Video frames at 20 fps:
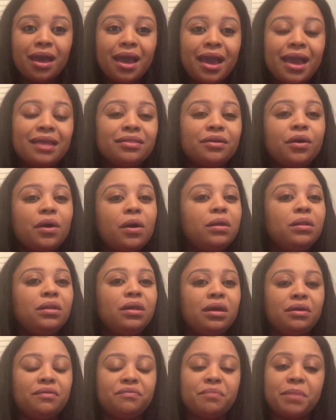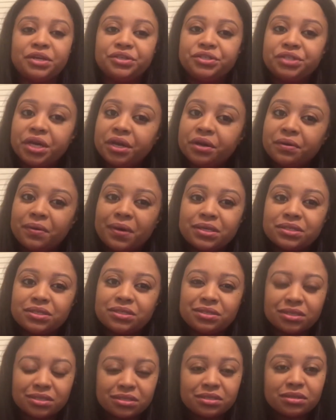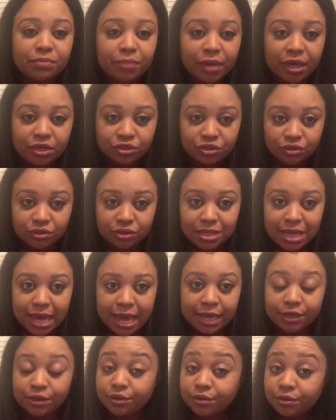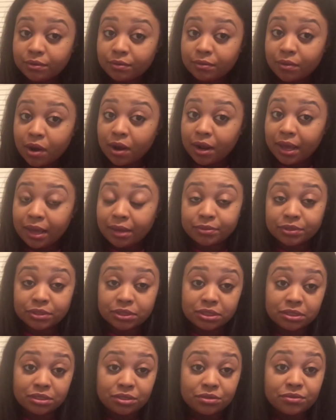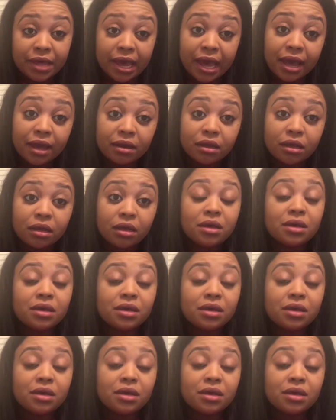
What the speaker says: And the goal of my channel is just to make sure that you are able to do that.